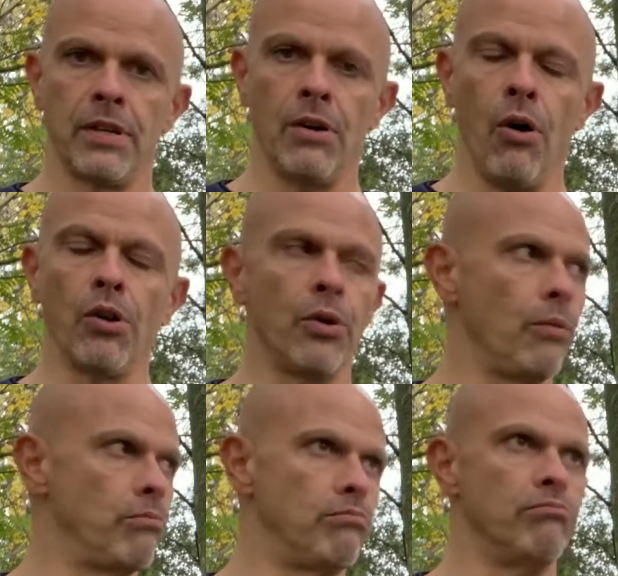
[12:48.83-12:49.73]
on a
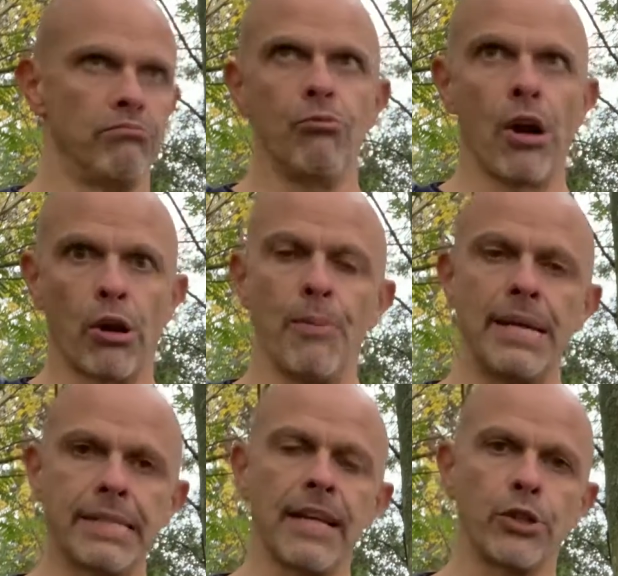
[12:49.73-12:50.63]
regular
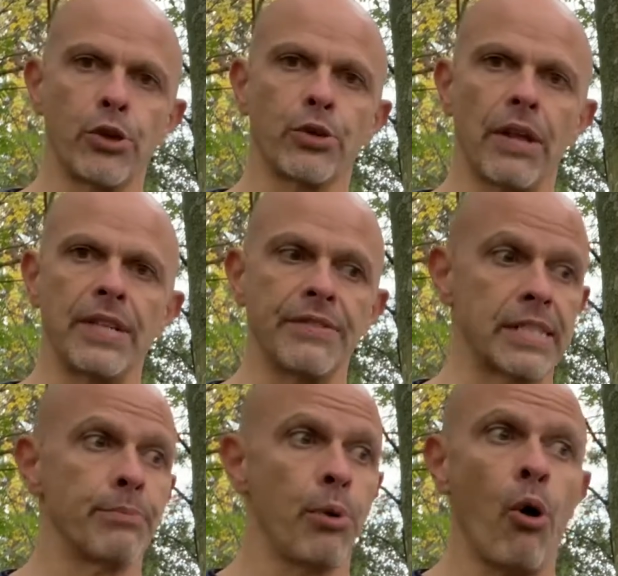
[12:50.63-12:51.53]
basis that you're good at these
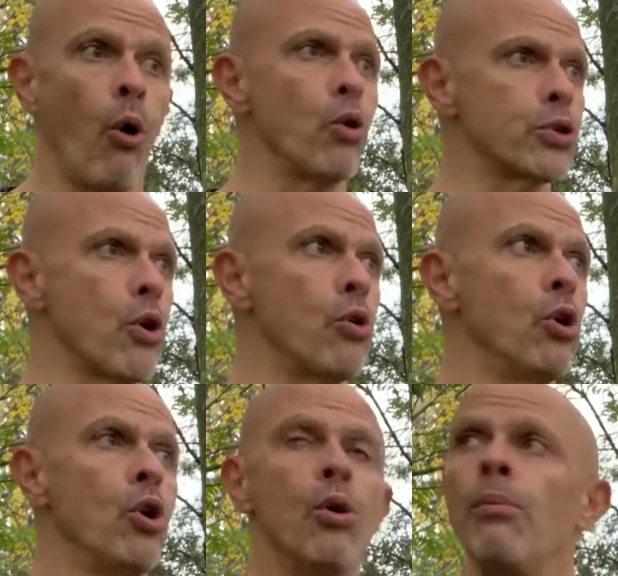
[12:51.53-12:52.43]
things. But also,
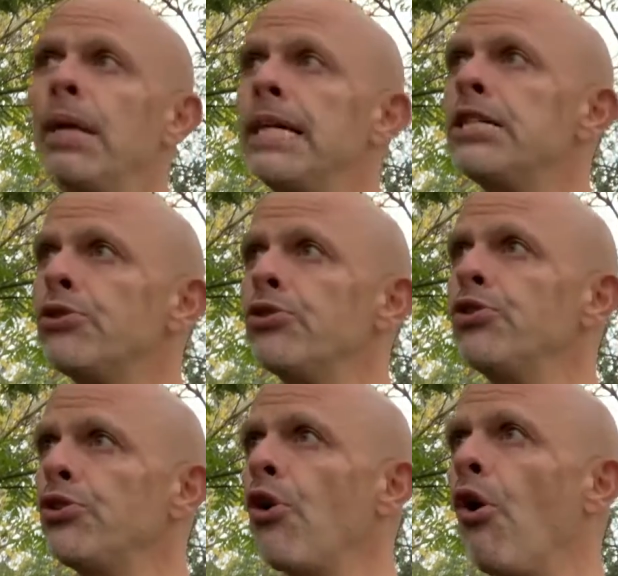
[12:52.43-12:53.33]
please do
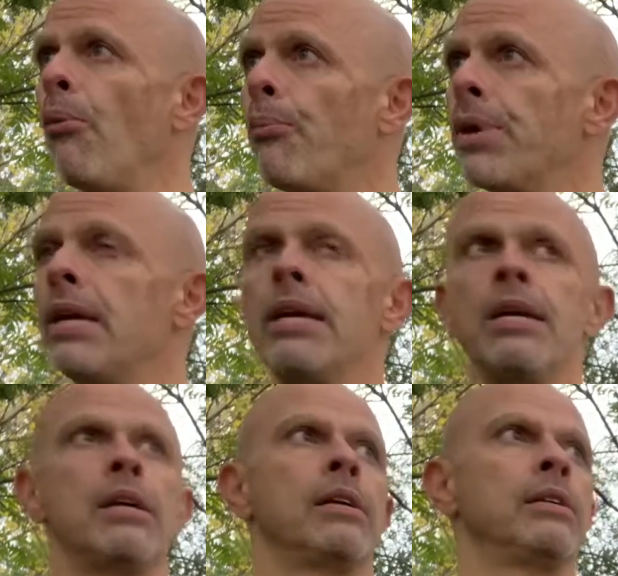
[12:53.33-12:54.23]
not be
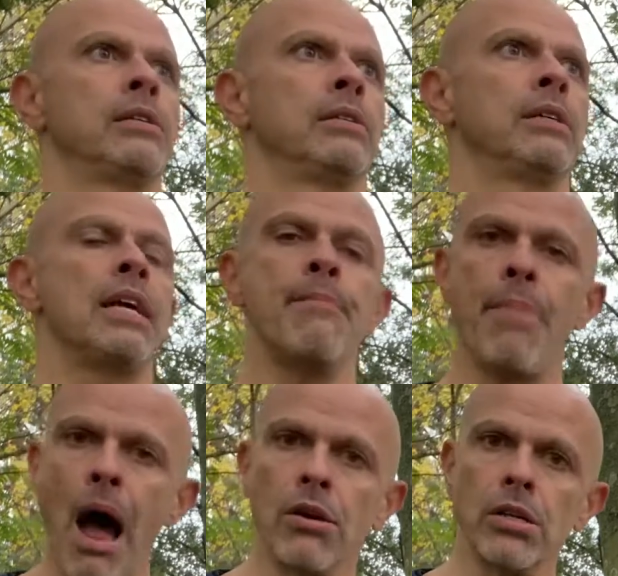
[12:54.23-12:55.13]

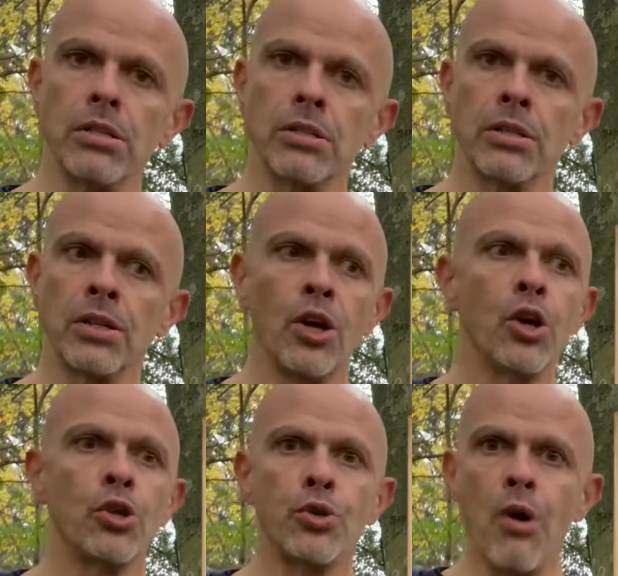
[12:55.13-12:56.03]
embarrassed
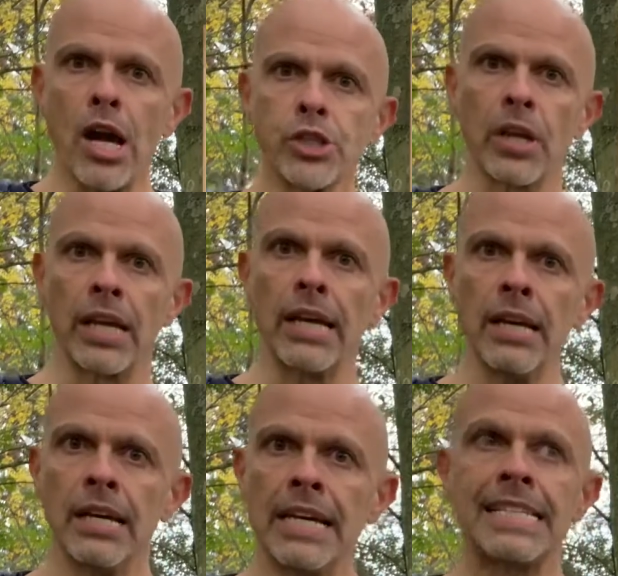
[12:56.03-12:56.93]
to actually
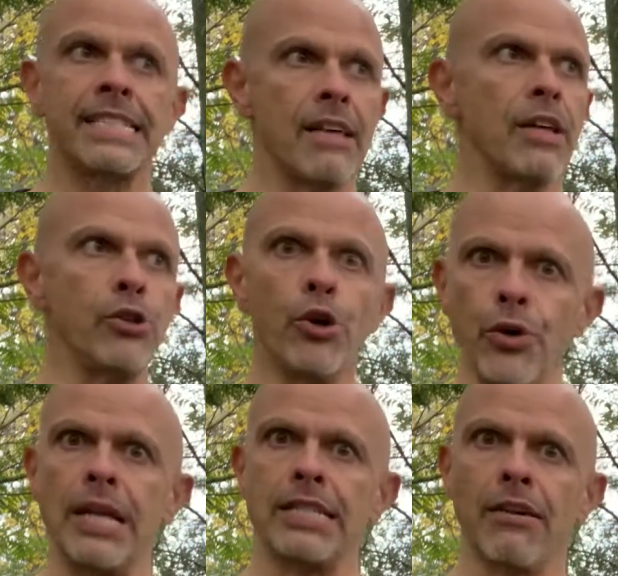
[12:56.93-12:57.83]
say that you're
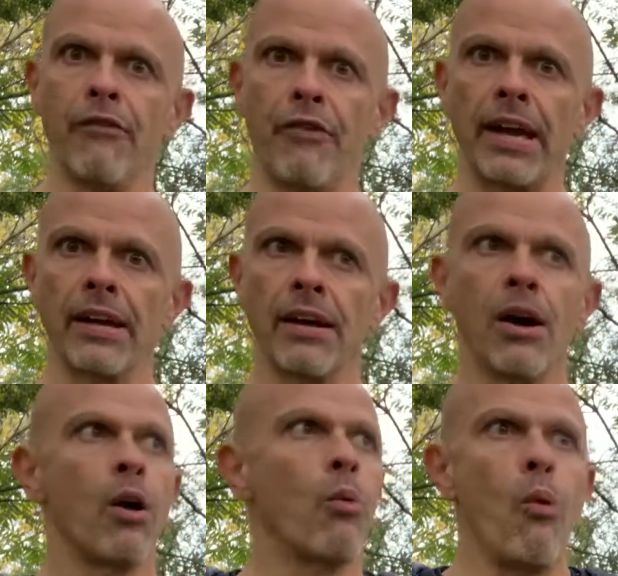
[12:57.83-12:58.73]
good at something.
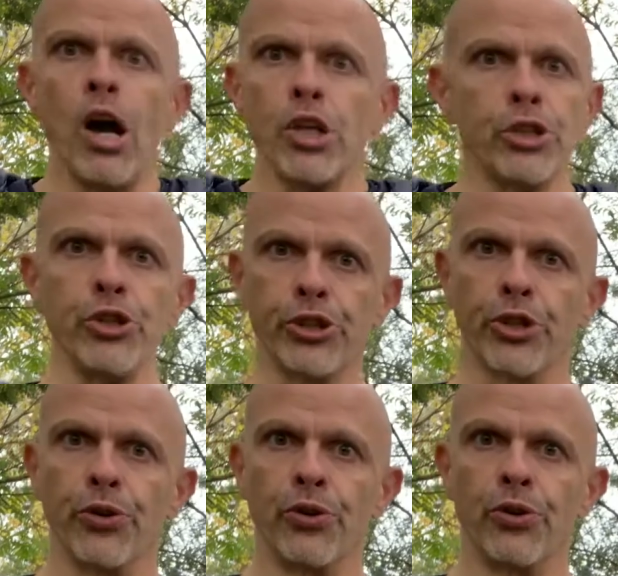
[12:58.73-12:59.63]
Why should
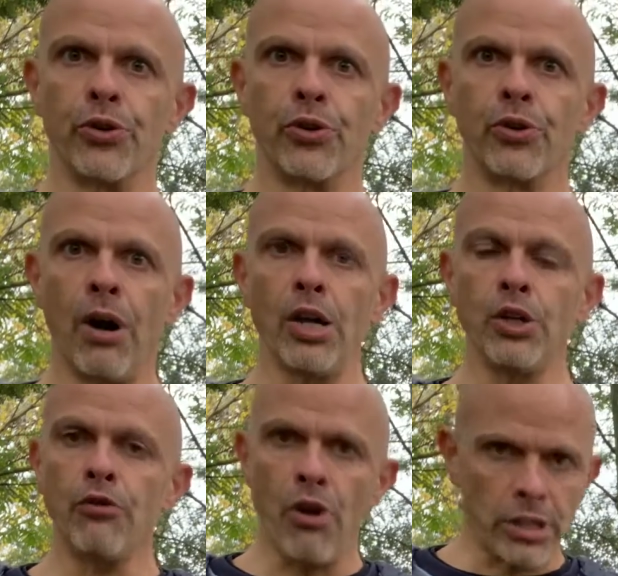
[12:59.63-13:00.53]
you? Right?
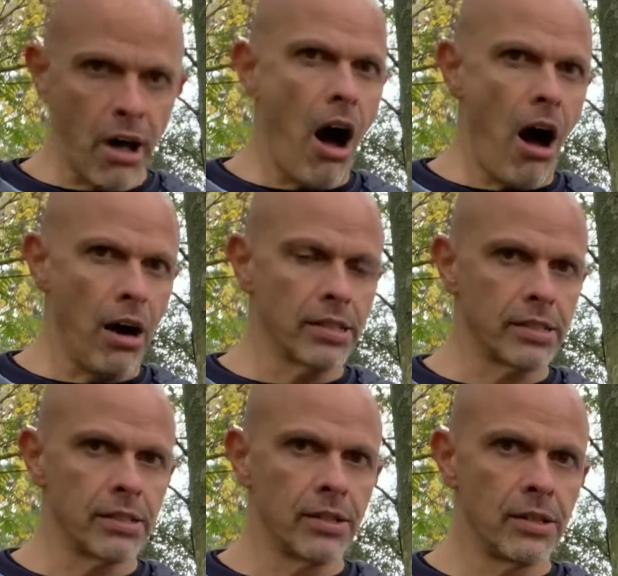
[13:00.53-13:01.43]
You've worked hard,
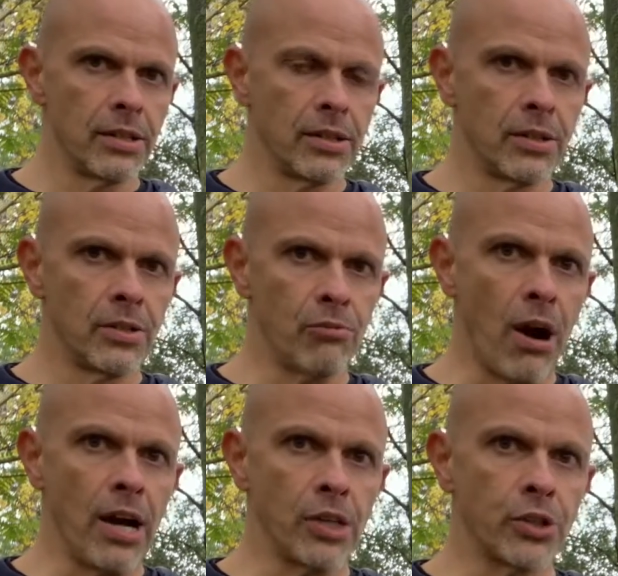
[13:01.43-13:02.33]

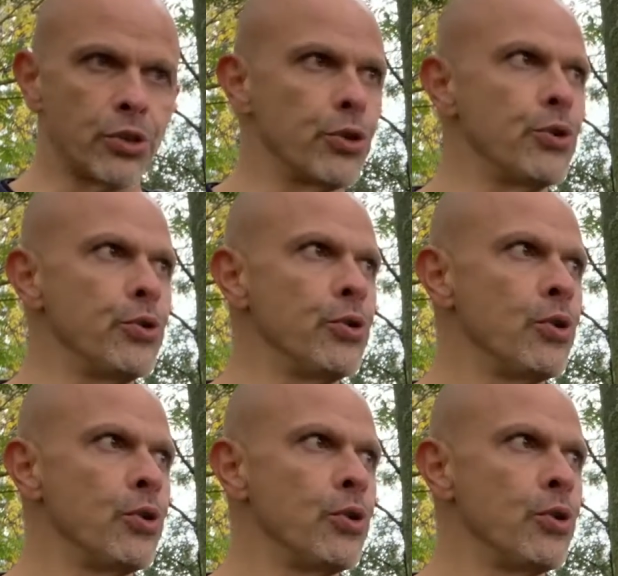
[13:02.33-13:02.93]
right, to